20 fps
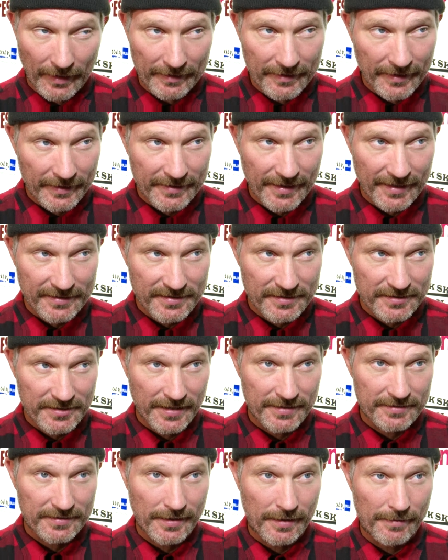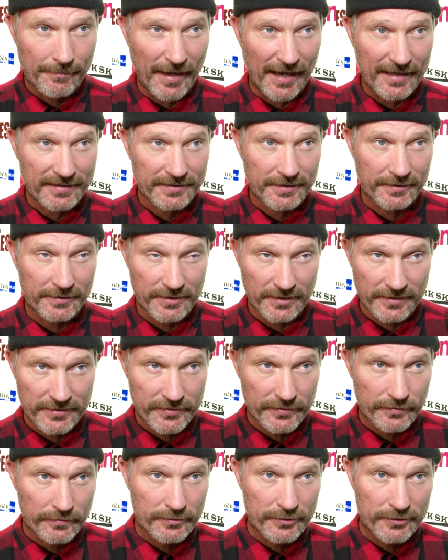I think Texas Chainsaw Massacre
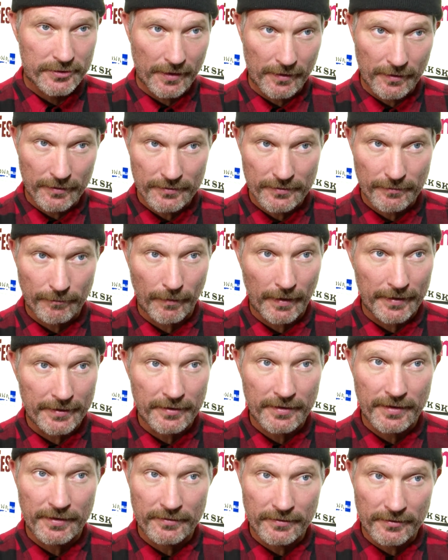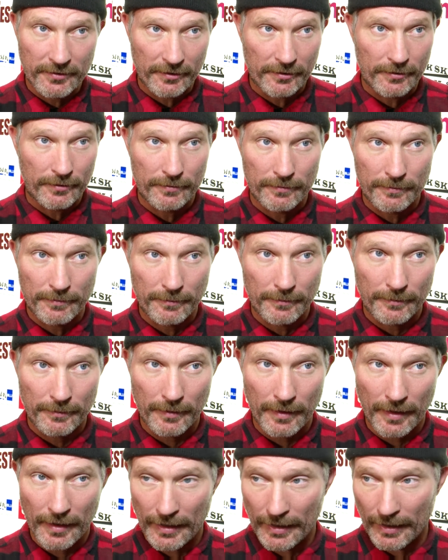just shows what you can do
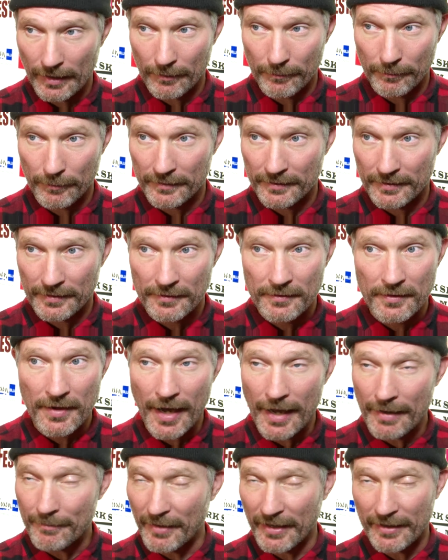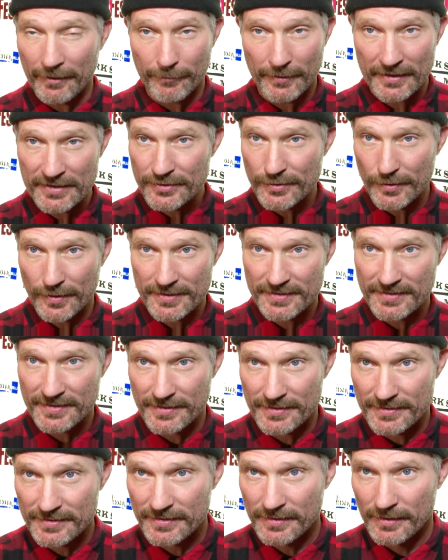with not many
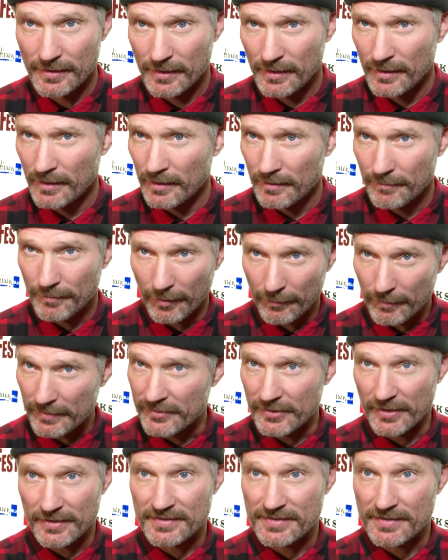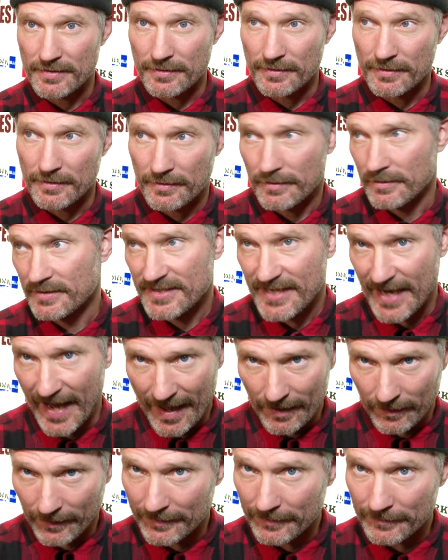resources, but with just
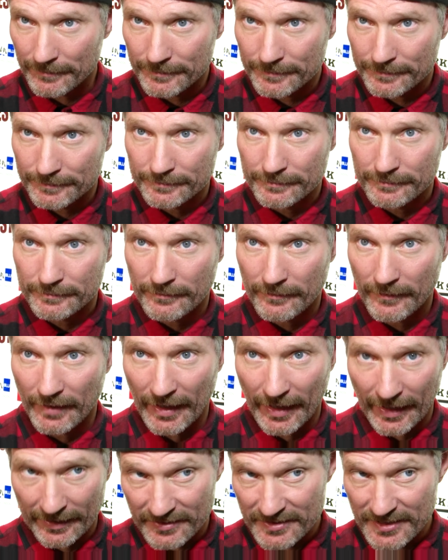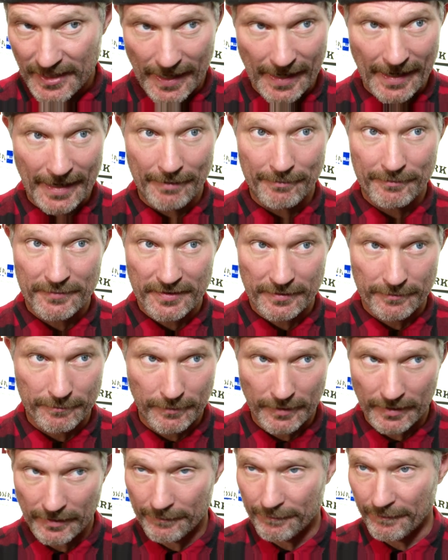talent and time to
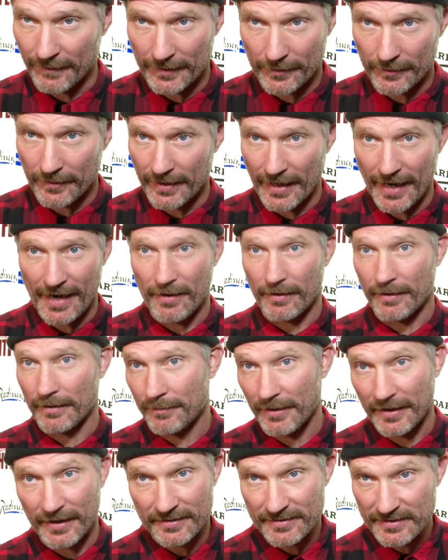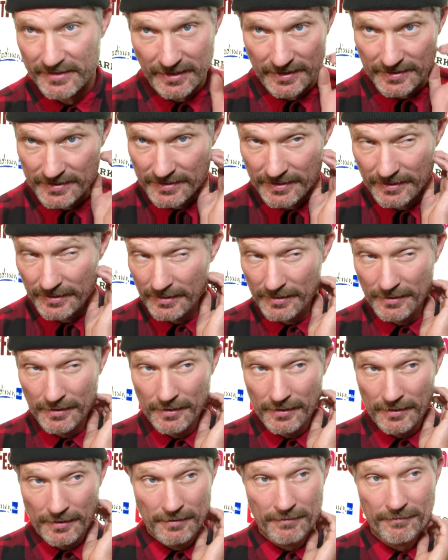really figure it out. I mean, it's just,
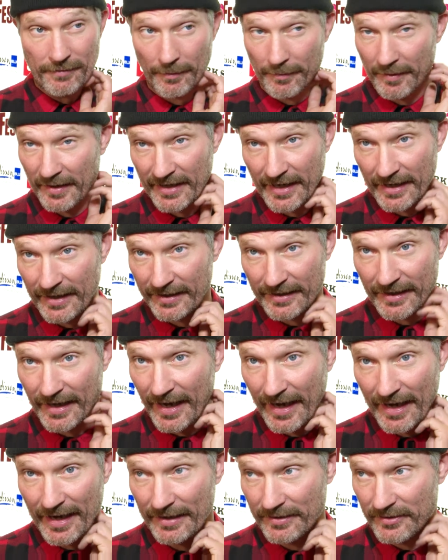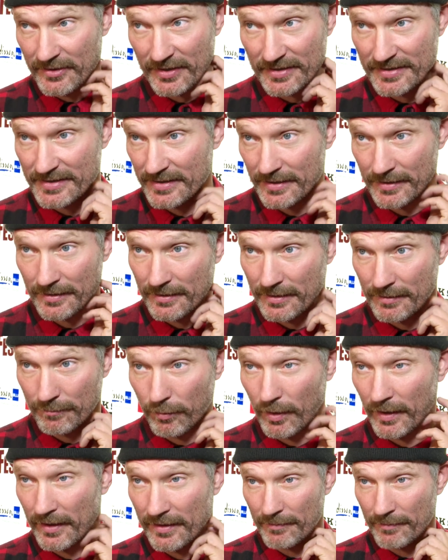from beginning to end, just
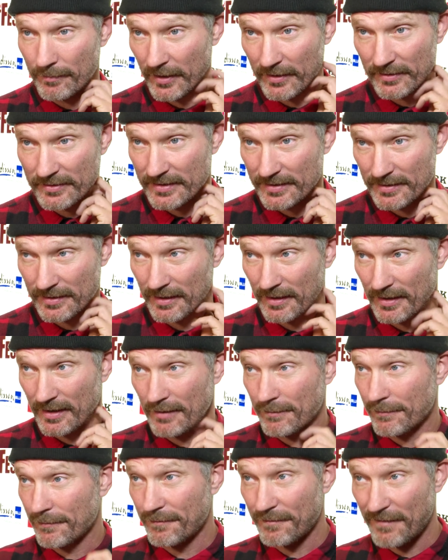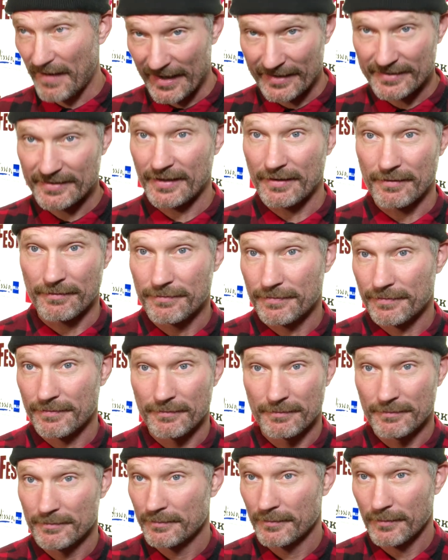one most effective
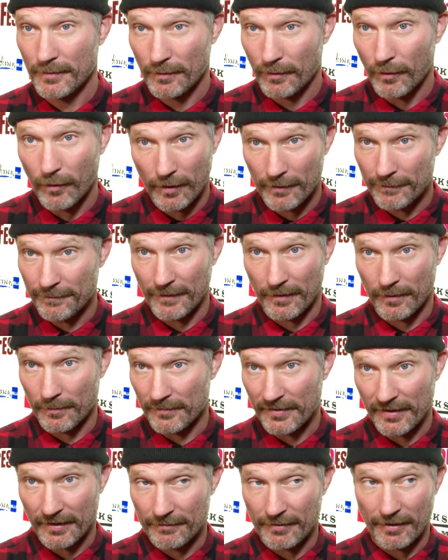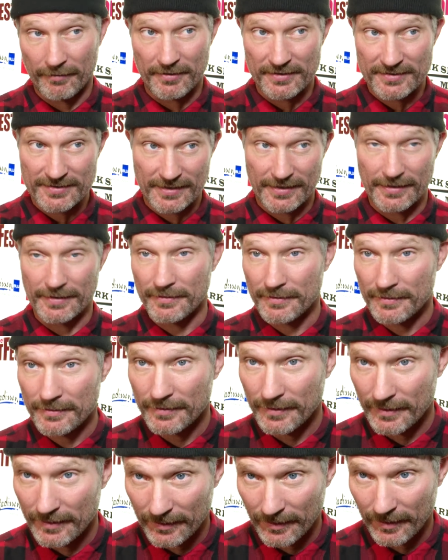horror films I've ever seen.
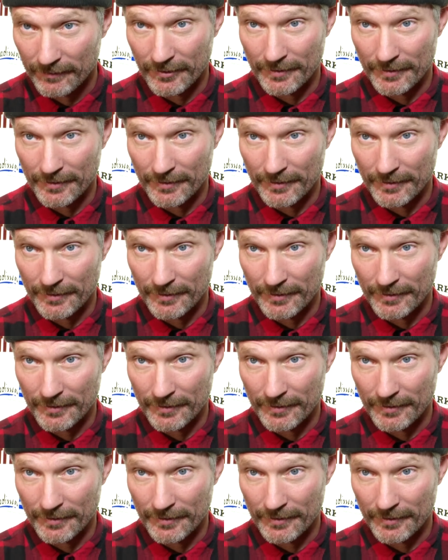I love